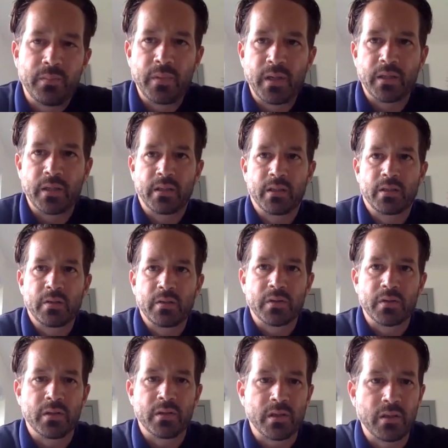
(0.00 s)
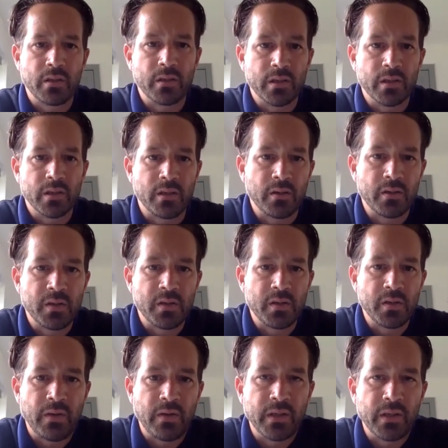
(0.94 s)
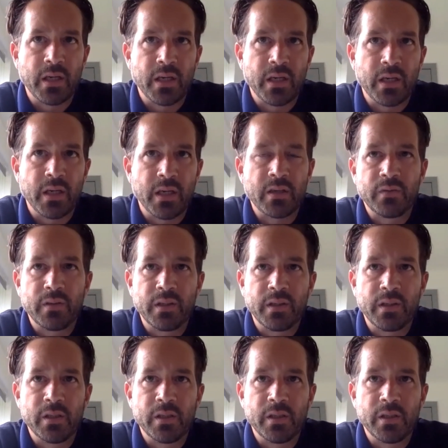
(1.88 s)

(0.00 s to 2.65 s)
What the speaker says: the start about the kind of